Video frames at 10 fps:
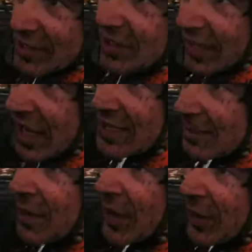actually lay
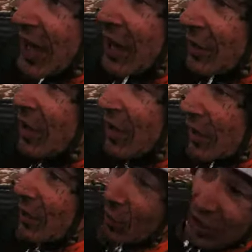some power down,
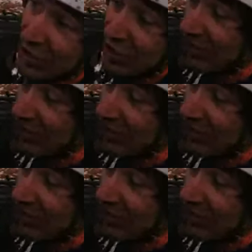which